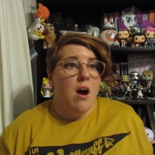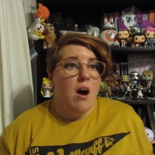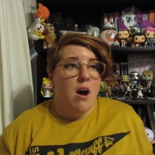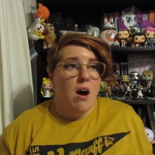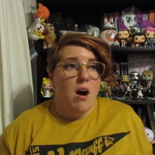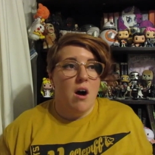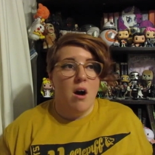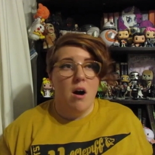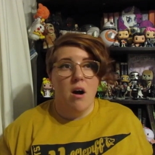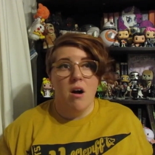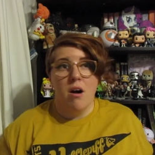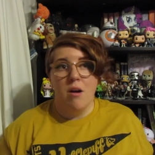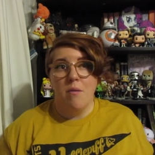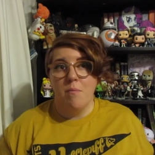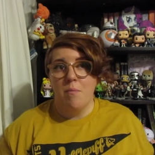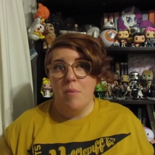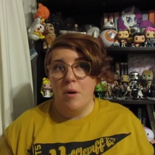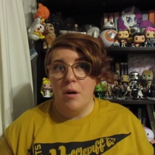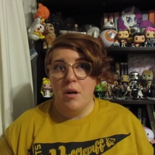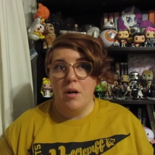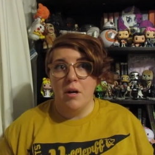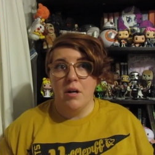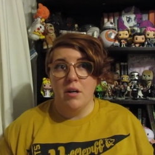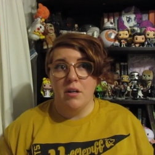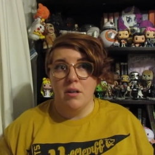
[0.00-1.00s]
are
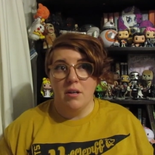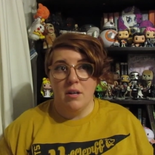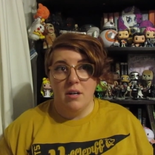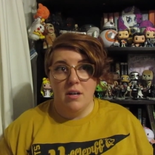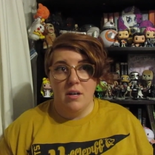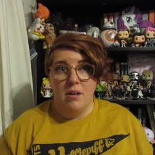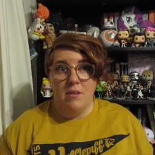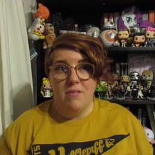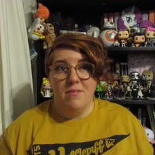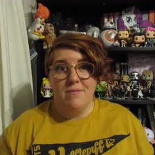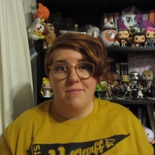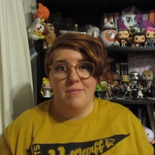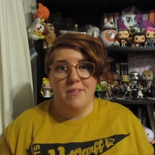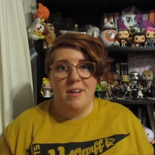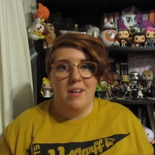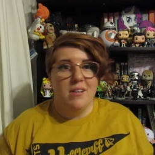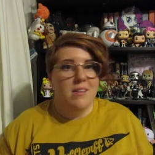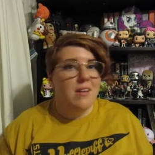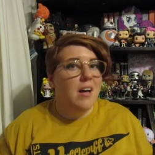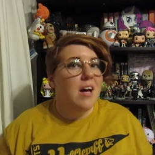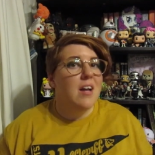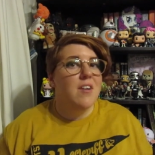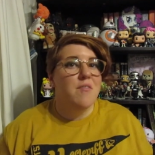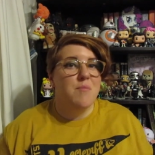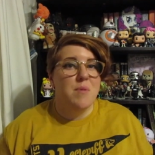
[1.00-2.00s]
part of a
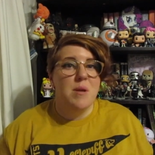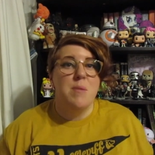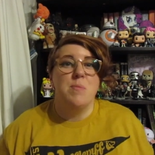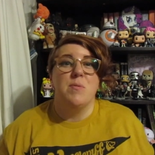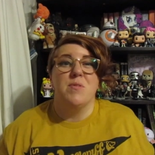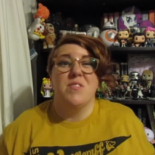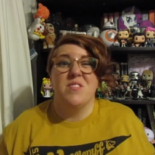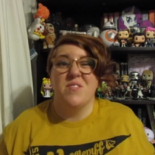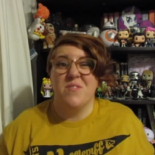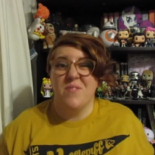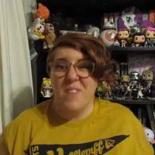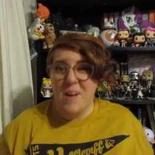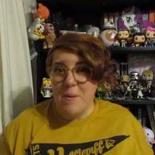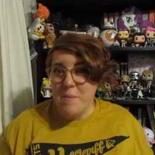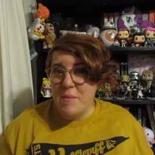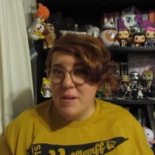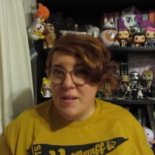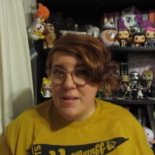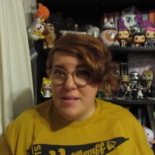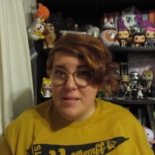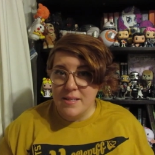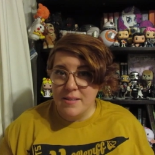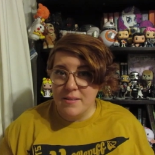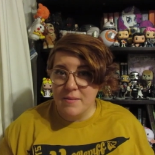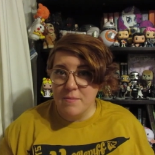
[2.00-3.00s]
lot of people's
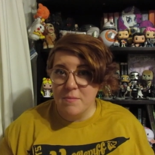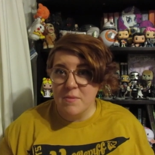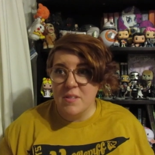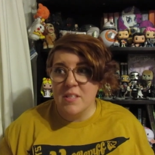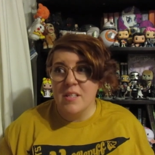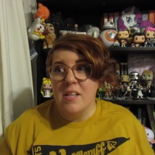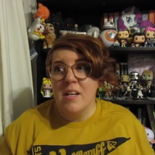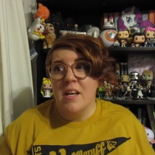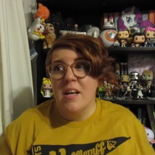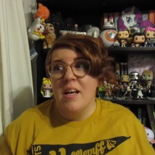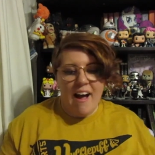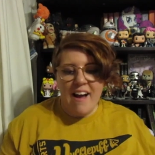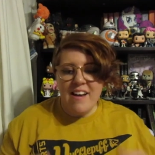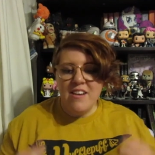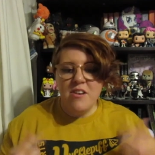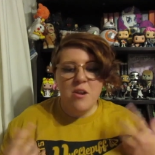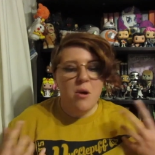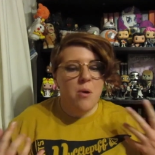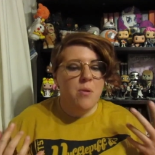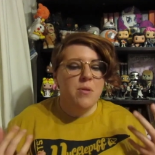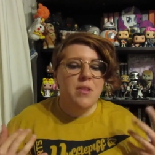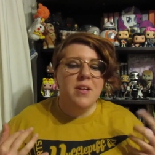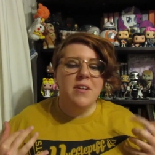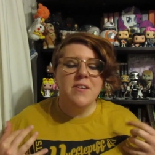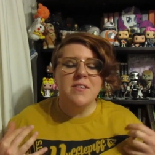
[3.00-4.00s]
feminisms. I
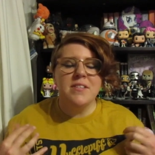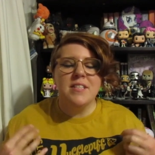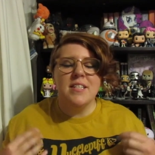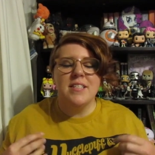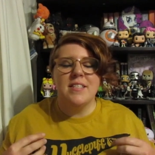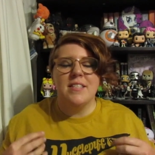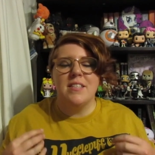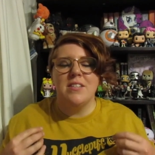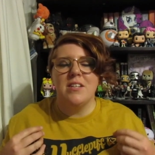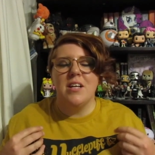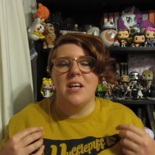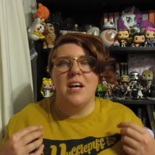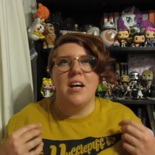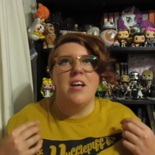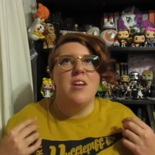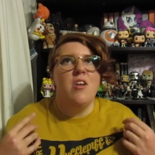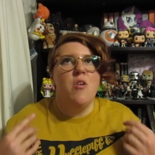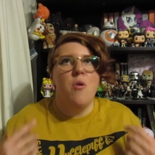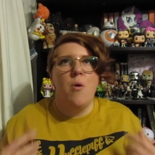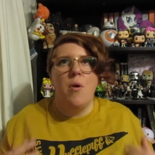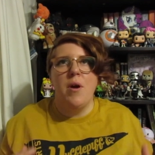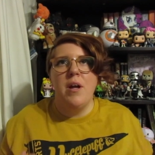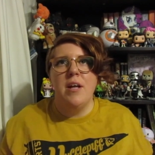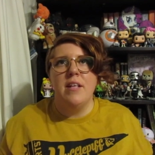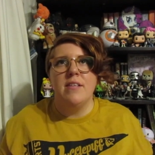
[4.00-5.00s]
know there's this
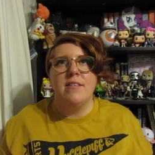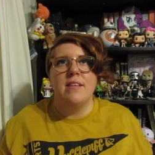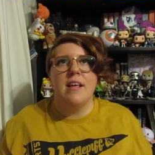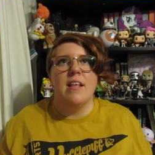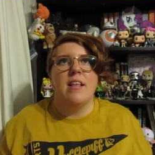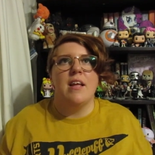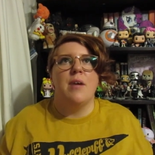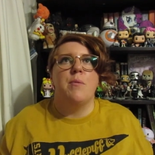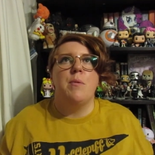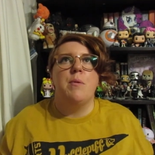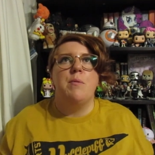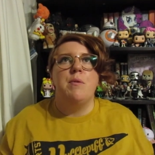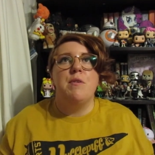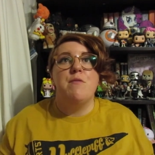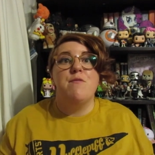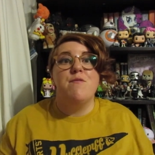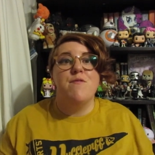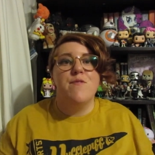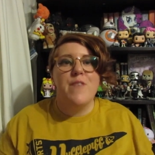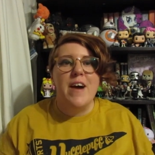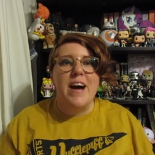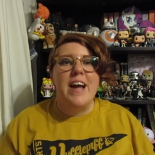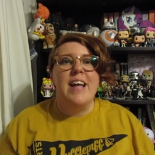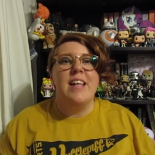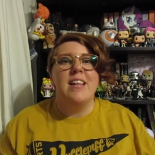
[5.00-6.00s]
annoyance that, like, when we
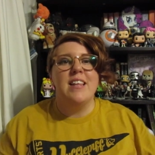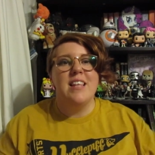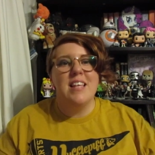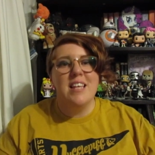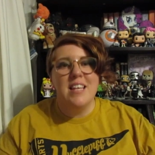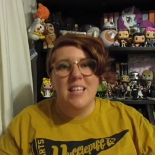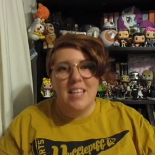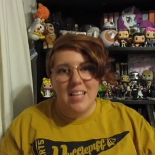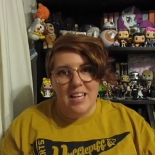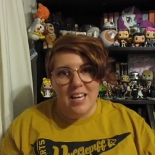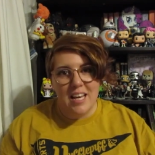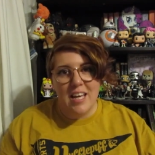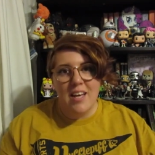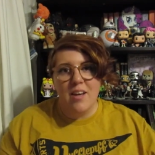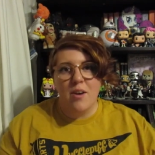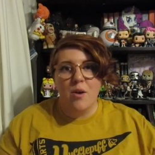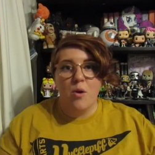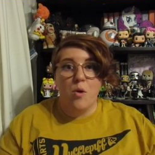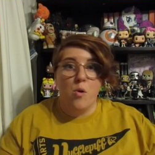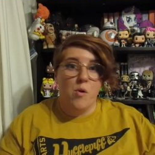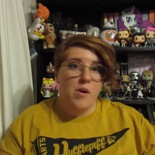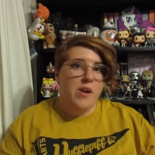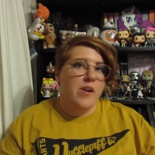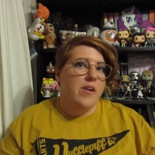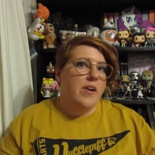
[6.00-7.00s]
finally get
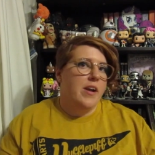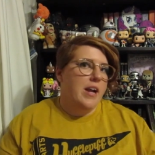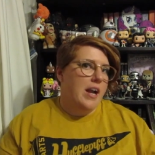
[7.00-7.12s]
queer